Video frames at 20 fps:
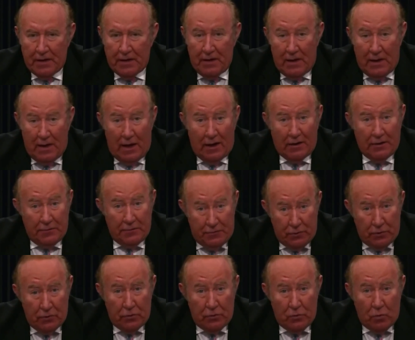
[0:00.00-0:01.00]
And if
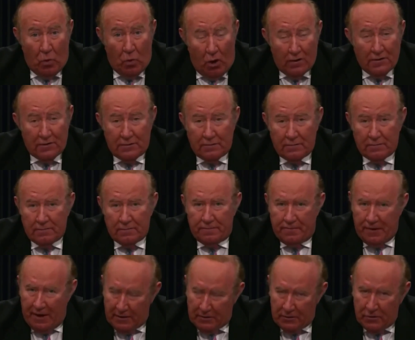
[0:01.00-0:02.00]
you want
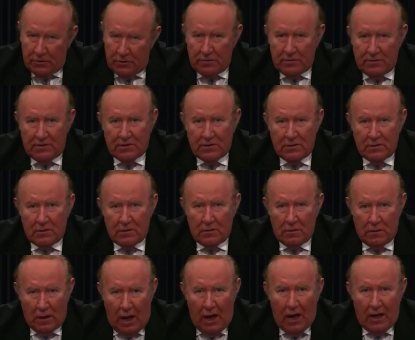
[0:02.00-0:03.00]
fake news,
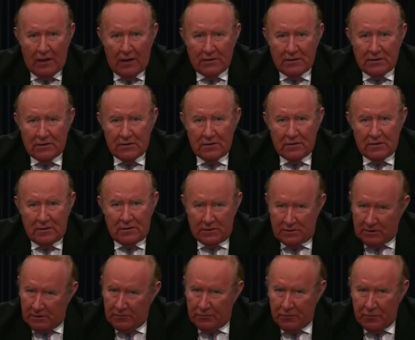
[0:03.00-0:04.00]
lies,
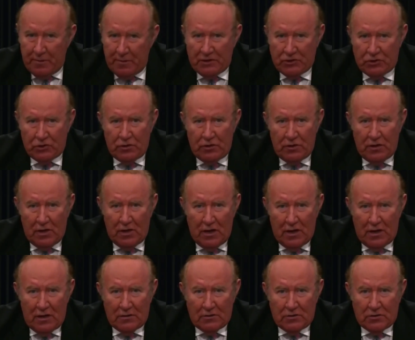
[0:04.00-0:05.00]
disinformation,
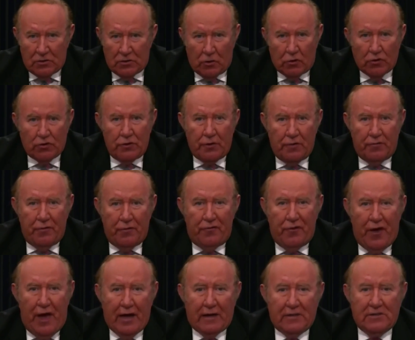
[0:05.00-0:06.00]
distortion of the
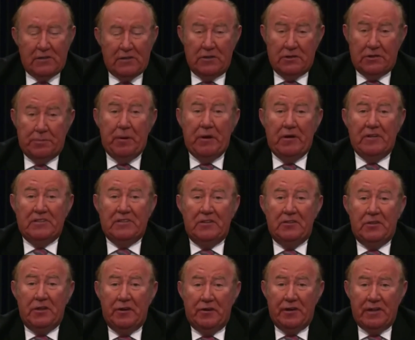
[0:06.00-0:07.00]
facts, conspiracy
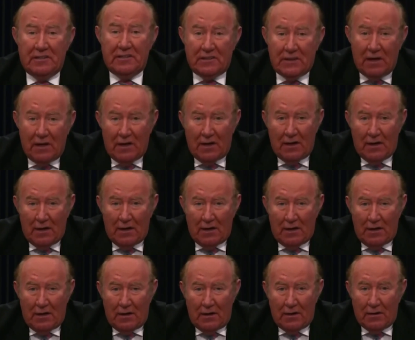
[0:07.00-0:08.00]
theories,
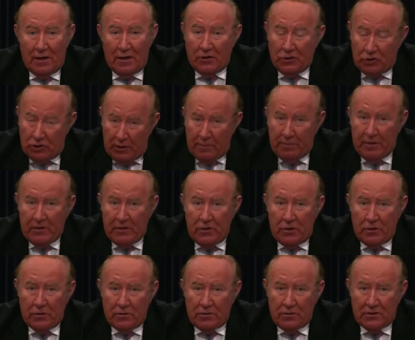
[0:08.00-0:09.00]
then GB
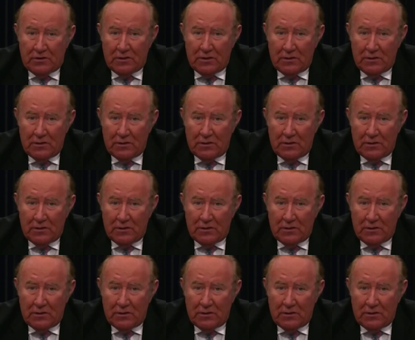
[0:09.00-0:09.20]
News